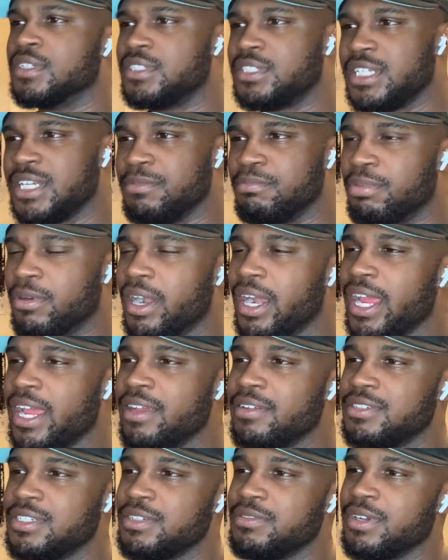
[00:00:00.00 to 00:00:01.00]
She
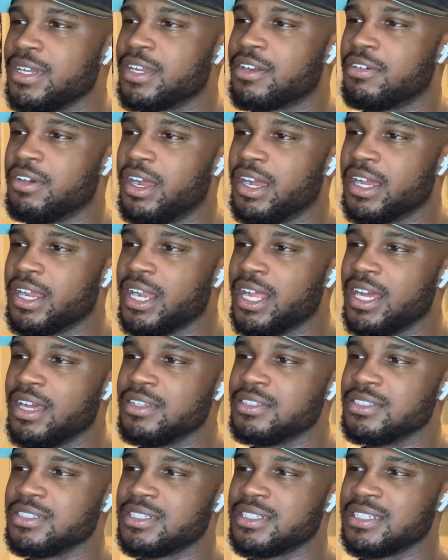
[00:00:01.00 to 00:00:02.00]
brave, she went
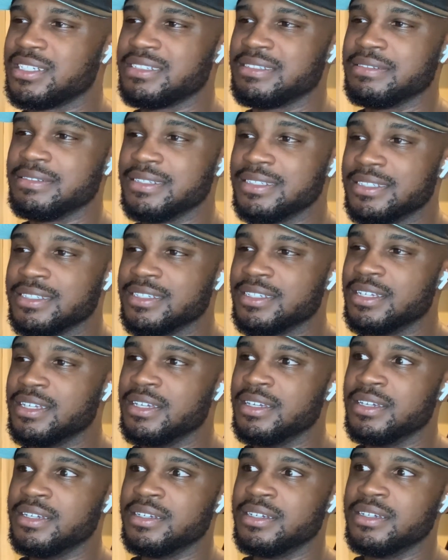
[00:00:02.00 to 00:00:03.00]
crocodiles and stuff. Believe
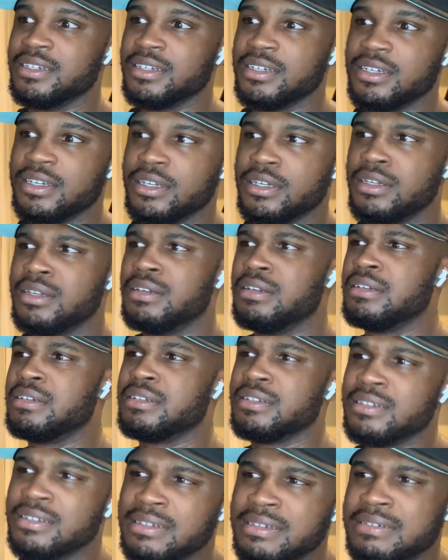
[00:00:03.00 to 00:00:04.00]
me, come
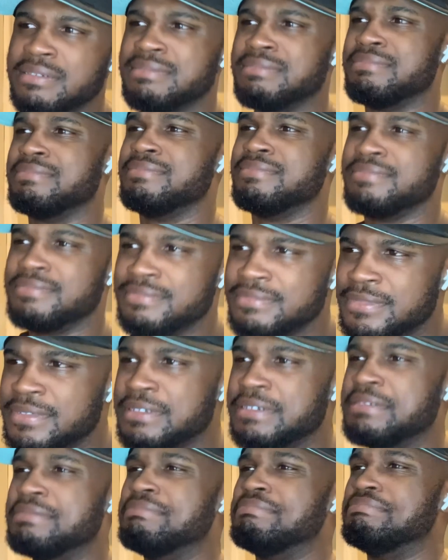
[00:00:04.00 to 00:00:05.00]
harder, this
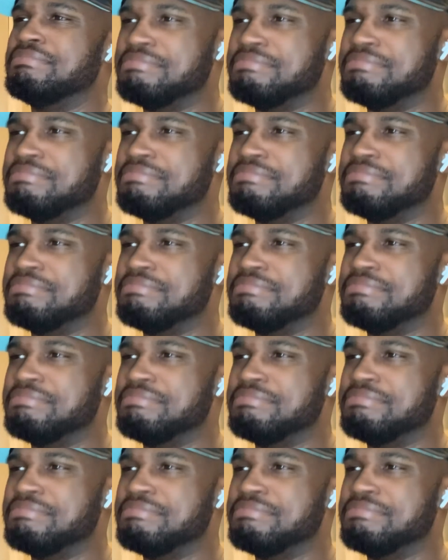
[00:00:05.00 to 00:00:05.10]
won't be